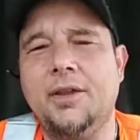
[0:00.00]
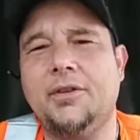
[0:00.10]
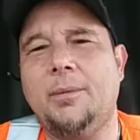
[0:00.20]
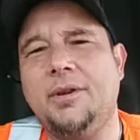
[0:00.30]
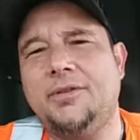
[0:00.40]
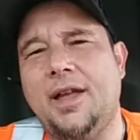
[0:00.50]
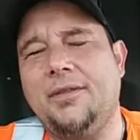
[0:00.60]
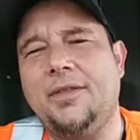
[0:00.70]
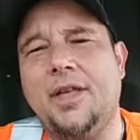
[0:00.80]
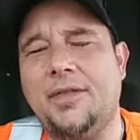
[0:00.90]
So that means that
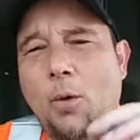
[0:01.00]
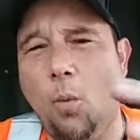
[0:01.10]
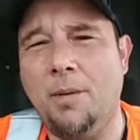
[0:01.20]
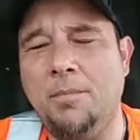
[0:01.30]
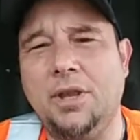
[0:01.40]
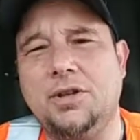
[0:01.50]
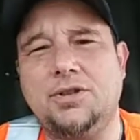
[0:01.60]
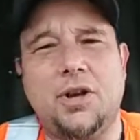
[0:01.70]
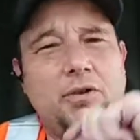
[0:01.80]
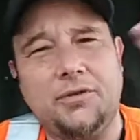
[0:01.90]
1 million
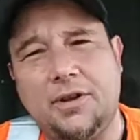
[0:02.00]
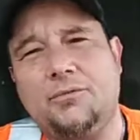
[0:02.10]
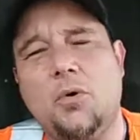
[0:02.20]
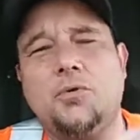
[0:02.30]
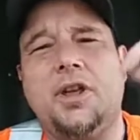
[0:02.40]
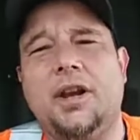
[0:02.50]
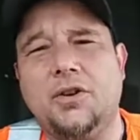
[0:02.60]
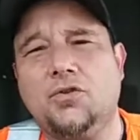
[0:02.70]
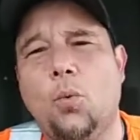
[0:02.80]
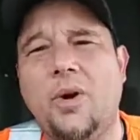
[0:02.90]
shares gets rotated
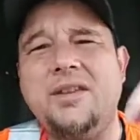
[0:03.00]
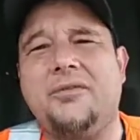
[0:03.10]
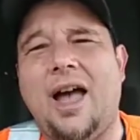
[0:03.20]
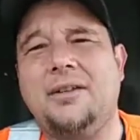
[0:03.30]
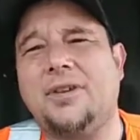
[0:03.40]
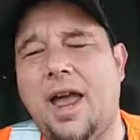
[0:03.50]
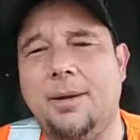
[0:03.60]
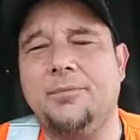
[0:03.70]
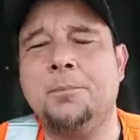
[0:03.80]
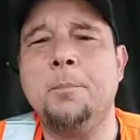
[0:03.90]
25
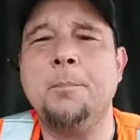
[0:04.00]
times.